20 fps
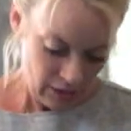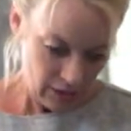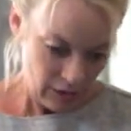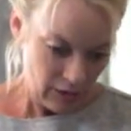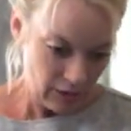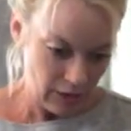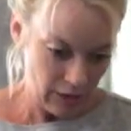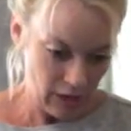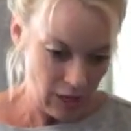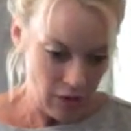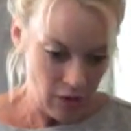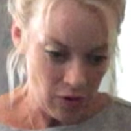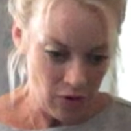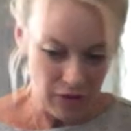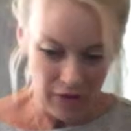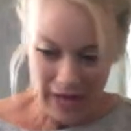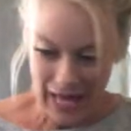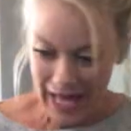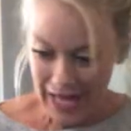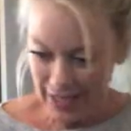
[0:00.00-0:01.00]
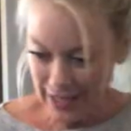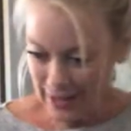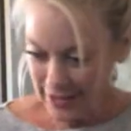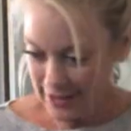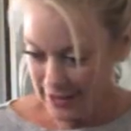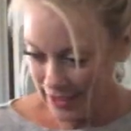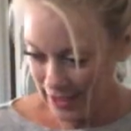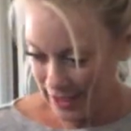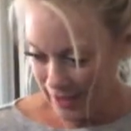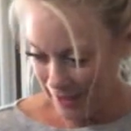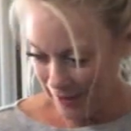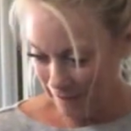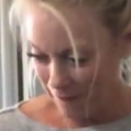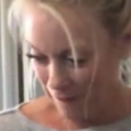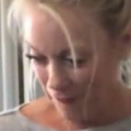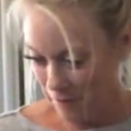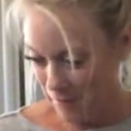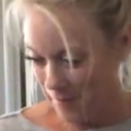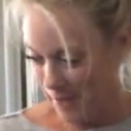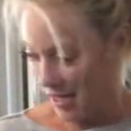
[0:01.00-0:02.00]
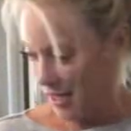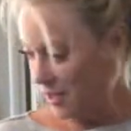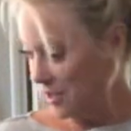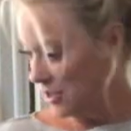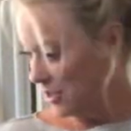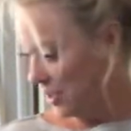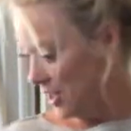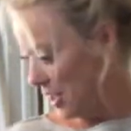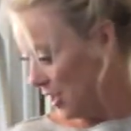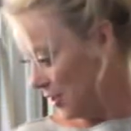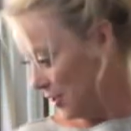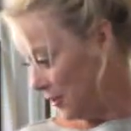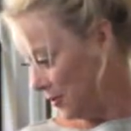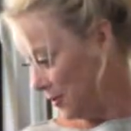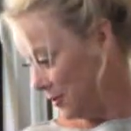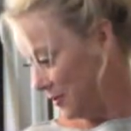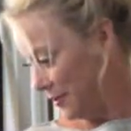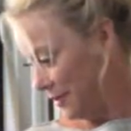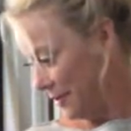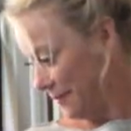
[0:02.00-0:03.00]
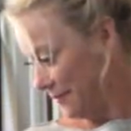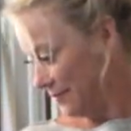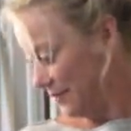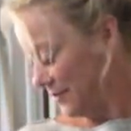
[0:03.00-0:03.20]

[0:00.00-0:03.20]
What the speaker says: So that is it for my clothes.